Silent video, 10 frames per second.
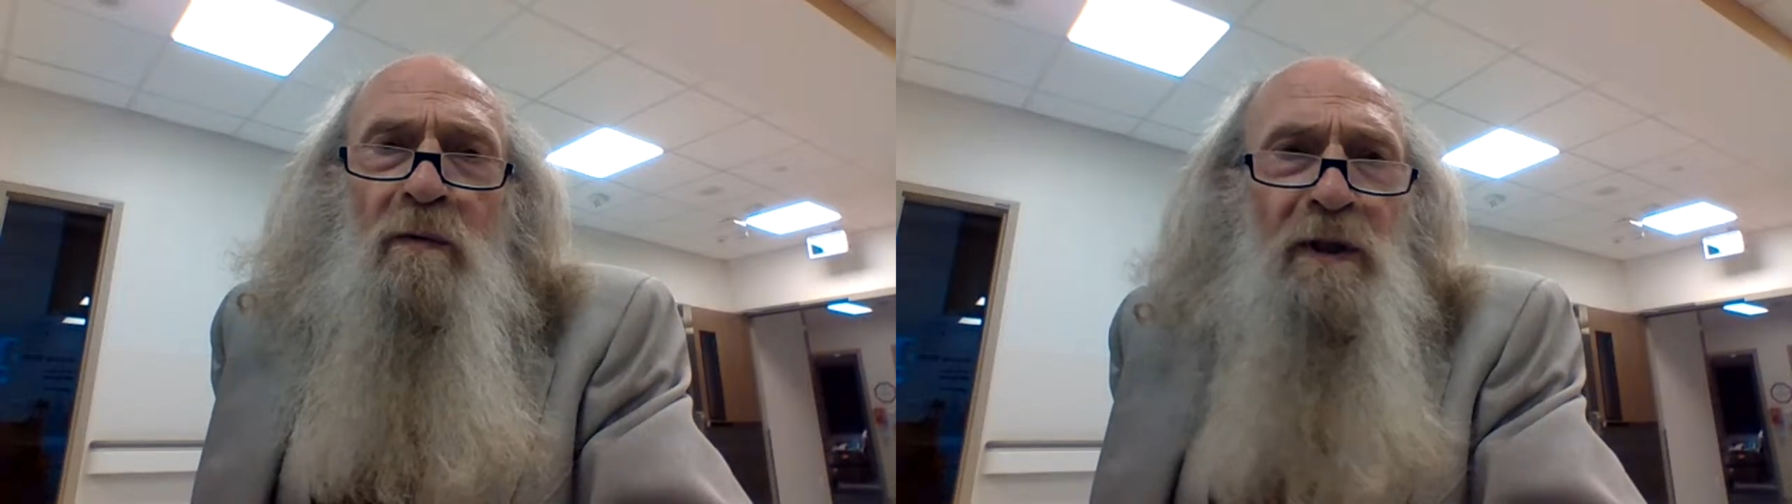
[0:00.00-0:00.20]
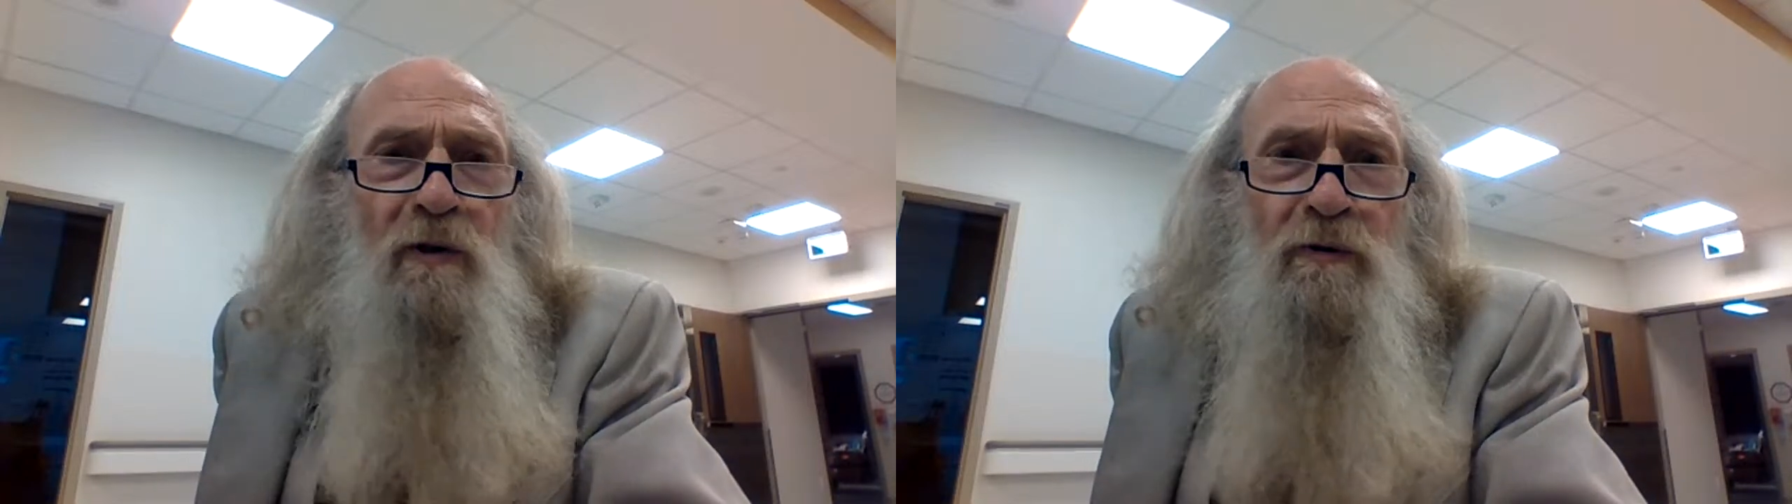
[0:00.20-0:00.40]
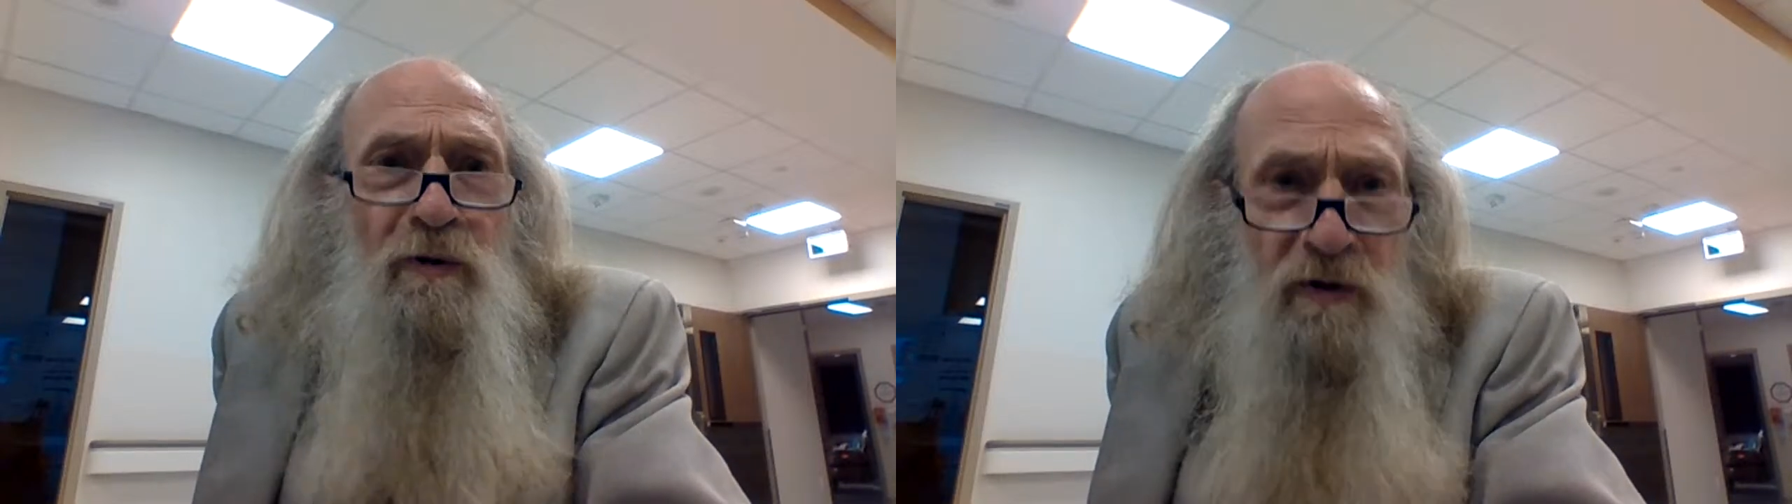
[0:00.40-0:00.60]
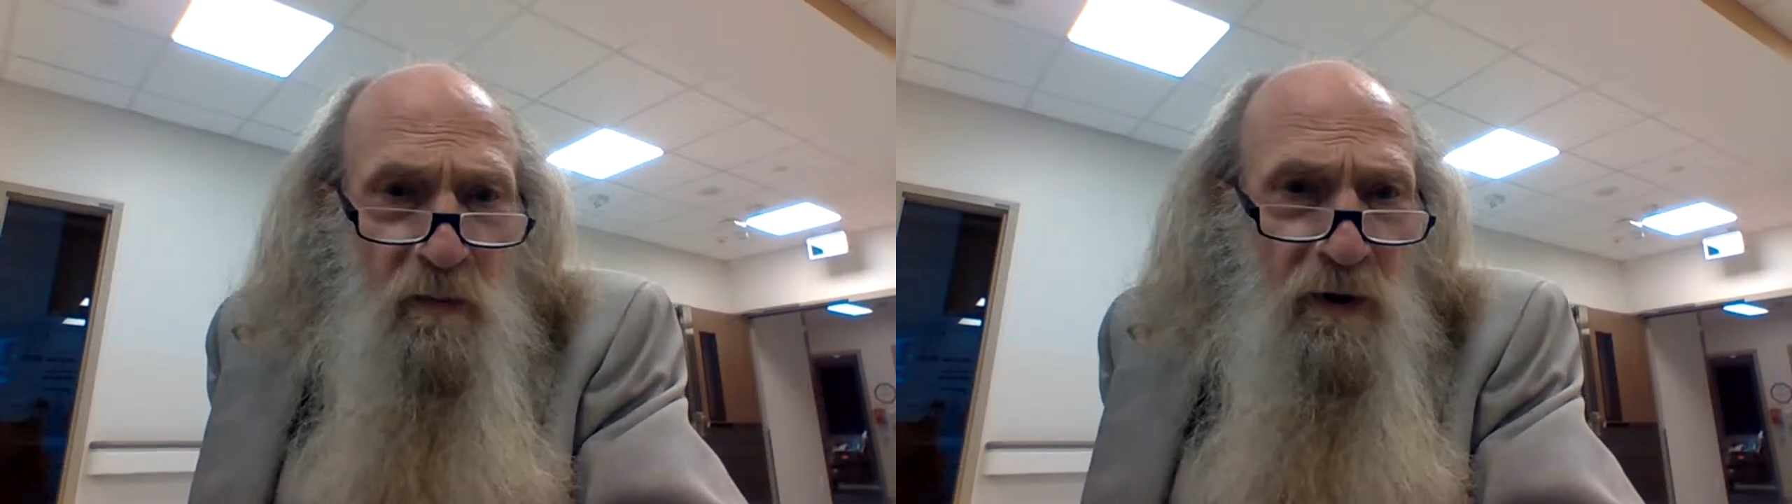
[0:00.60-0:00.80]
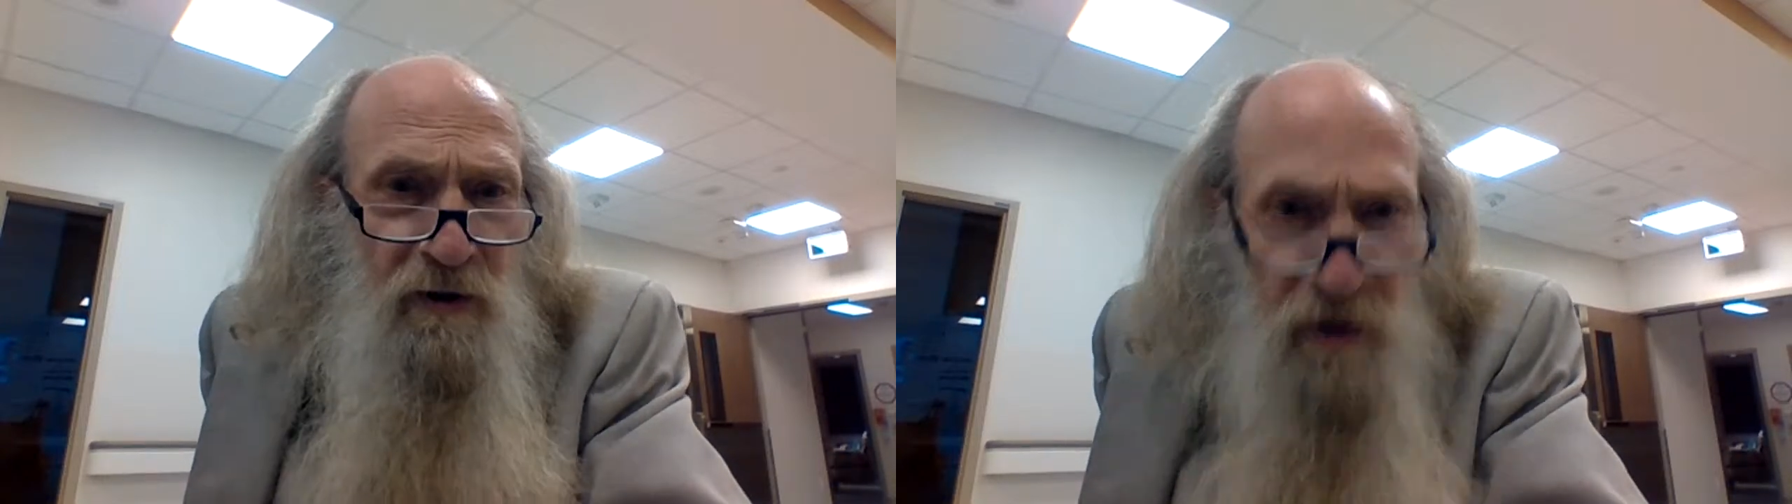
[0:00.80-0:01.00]
We don't use the
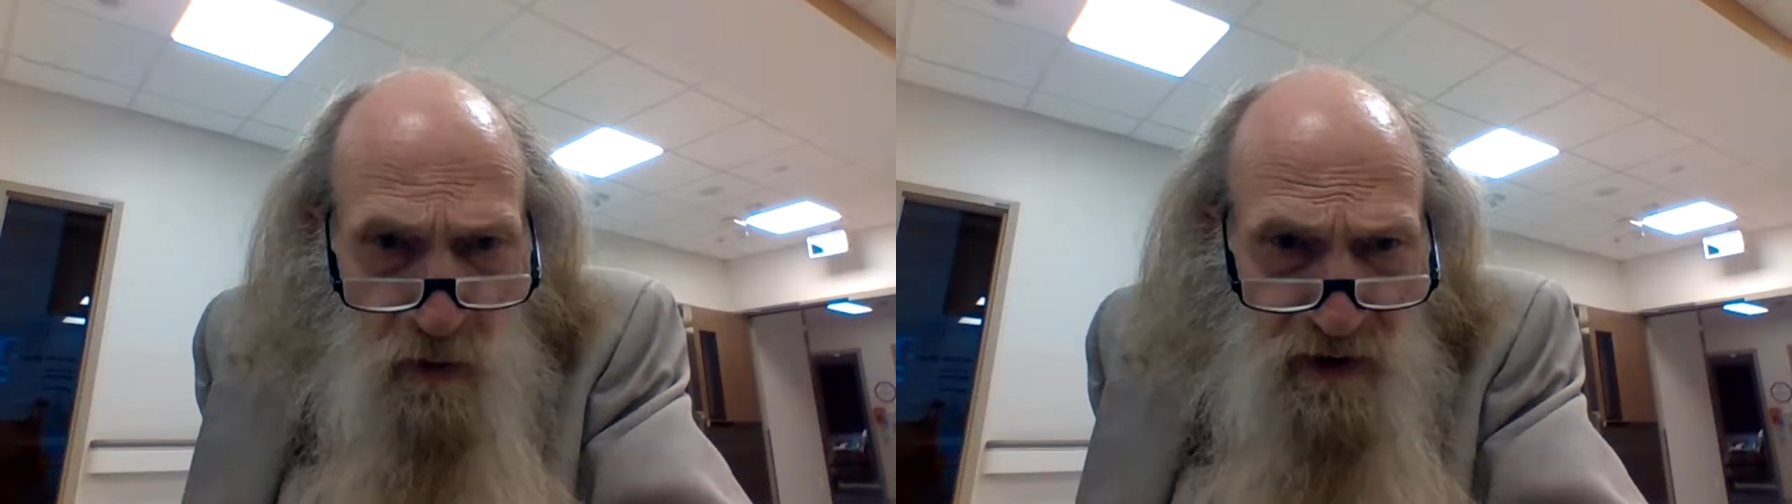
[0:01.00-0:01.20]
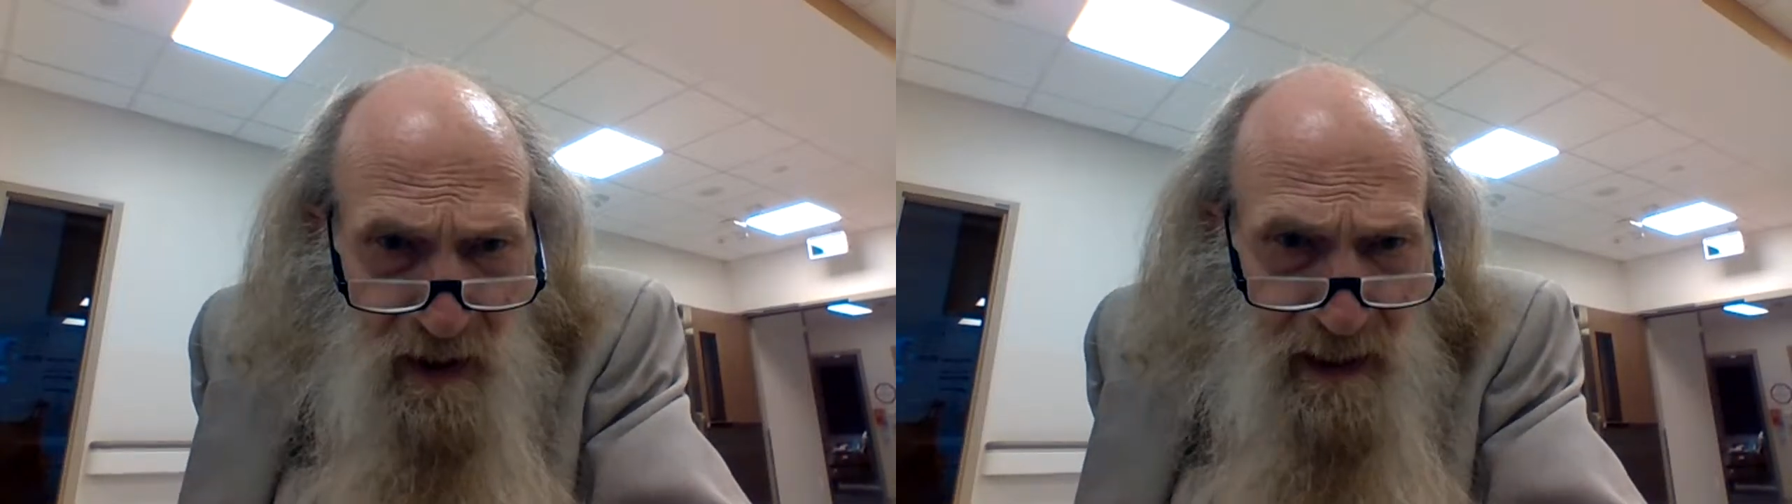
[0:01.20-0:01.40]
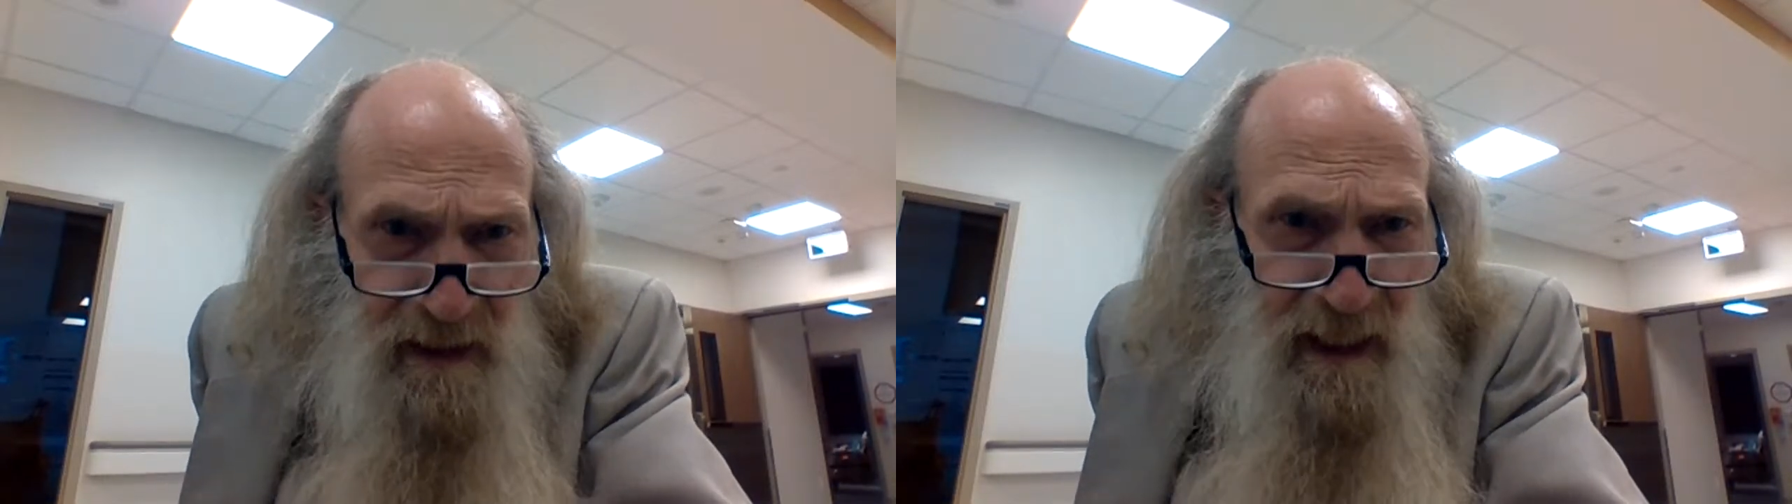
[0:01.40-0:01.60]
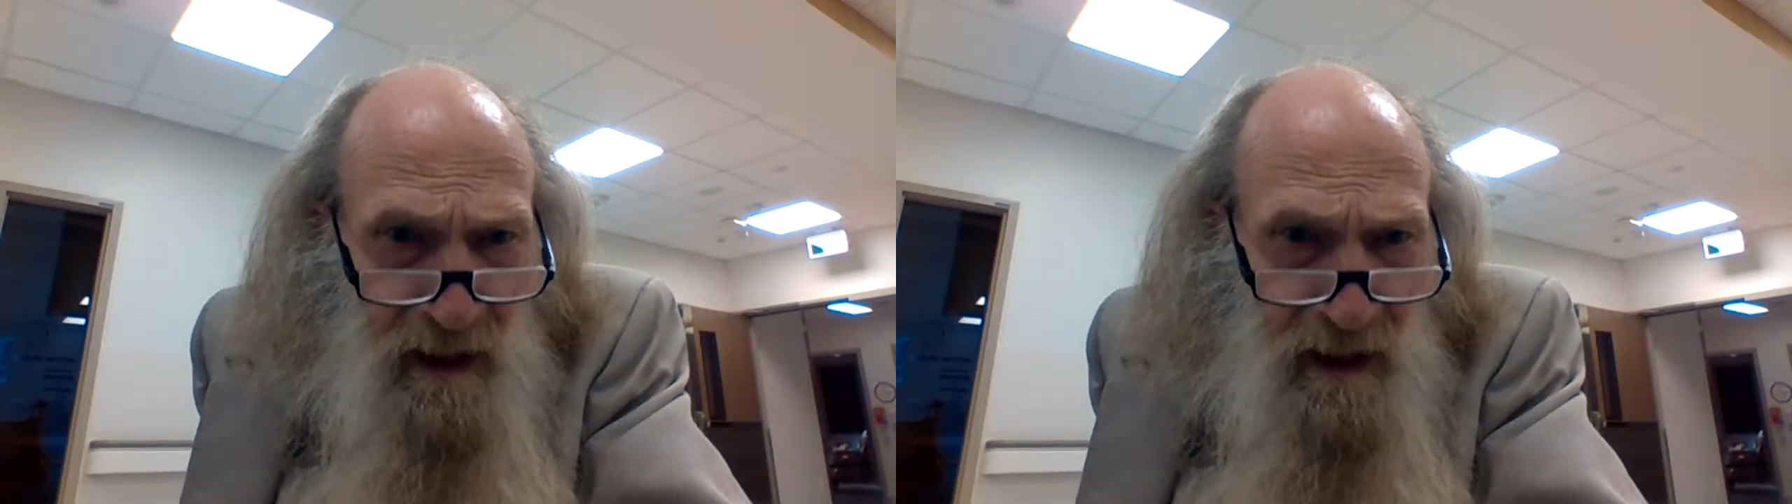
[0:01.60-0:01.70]
word suicide